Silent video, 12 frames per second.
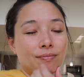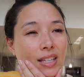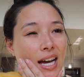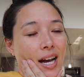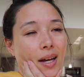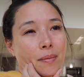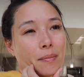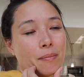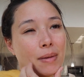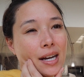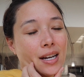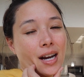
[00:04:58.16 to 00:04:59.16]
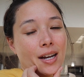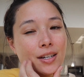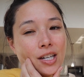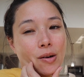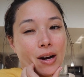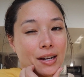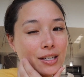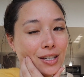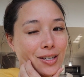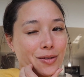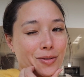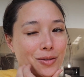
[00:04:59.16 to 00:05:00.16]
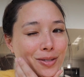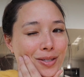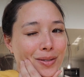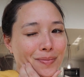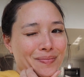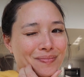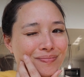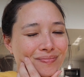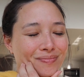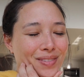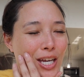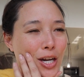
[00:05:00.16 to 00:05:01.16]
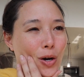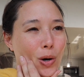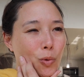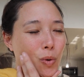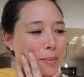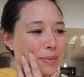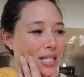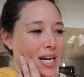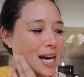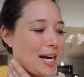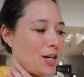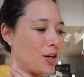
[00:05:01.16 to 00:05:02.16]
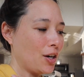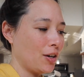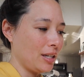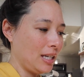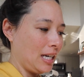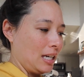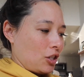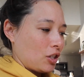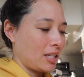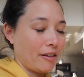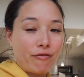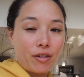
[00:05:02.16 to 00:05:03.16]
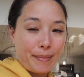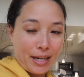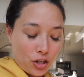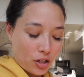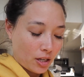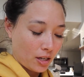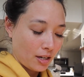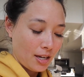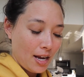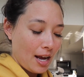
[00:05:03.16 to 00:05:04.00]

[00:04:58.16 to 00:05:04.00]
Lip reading: that might not know how to use, you know, a website or need just information